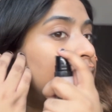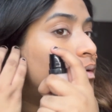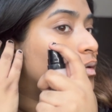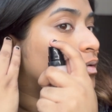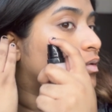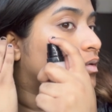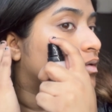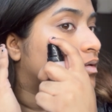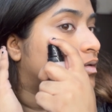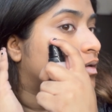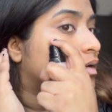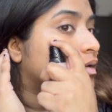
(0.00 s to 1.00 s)
Onto this
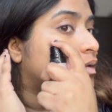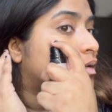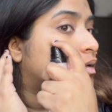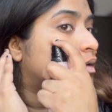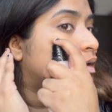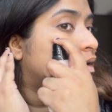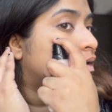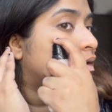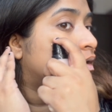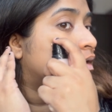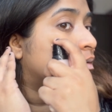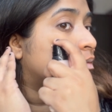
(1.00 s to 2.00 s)
side,
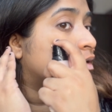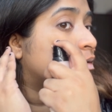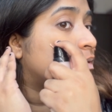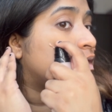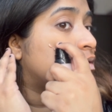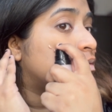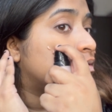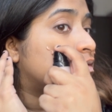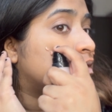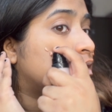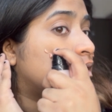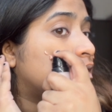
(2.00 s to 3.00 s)
I'm gonna be
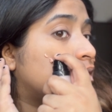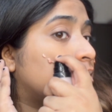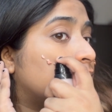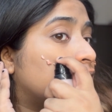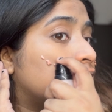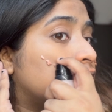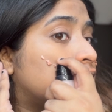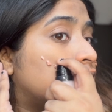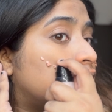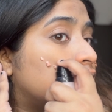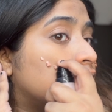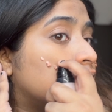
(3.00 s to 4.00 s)
using my
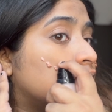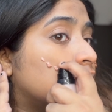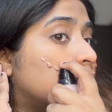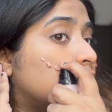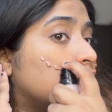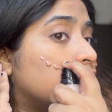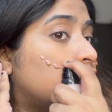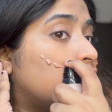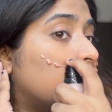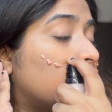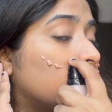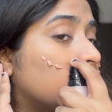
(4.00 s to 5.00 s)
Charlotte Tilbury
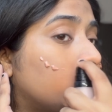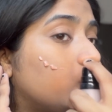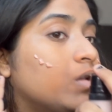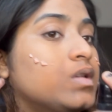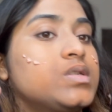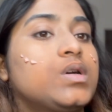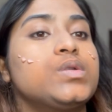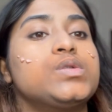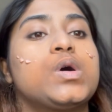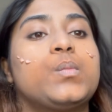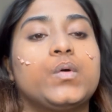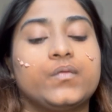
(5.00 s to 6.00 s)
Flawless filter on
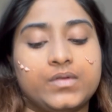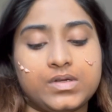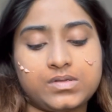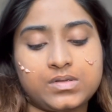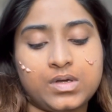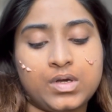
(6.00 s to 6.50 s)
top of this